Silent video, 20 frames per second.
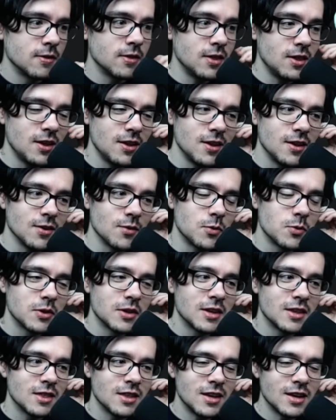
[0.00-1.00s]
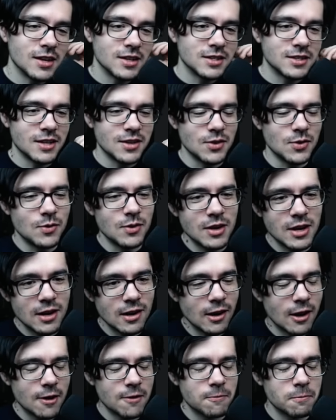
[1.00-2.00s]
The only thing is that you need
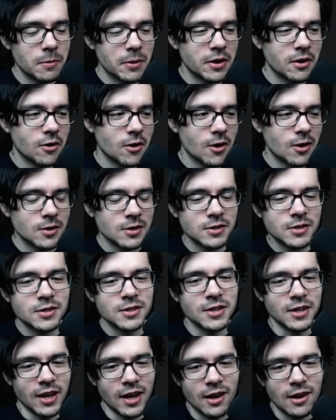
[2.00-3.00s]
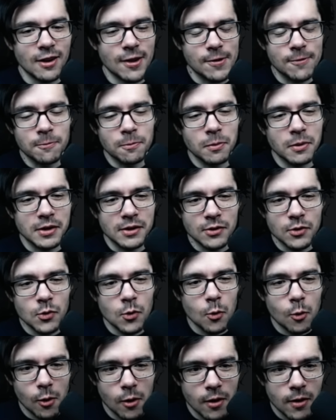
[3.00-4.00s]
Lifeblood Hearts to get Lifeblood
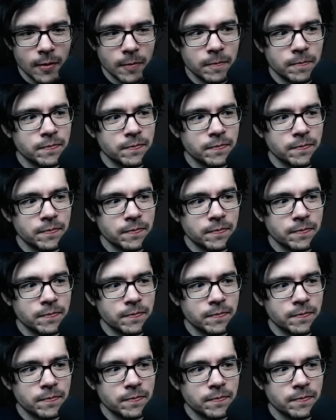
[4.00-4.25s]
Core,